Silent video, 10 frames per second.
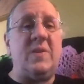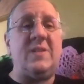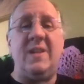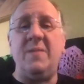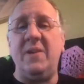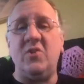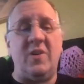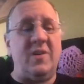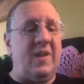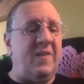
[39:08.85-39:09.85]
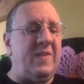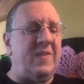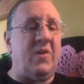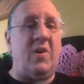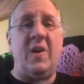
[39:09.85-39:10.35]
steam engine that
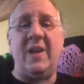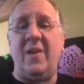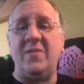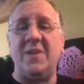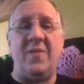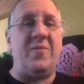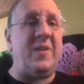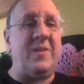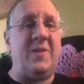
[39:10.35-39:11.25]
there are accounts of that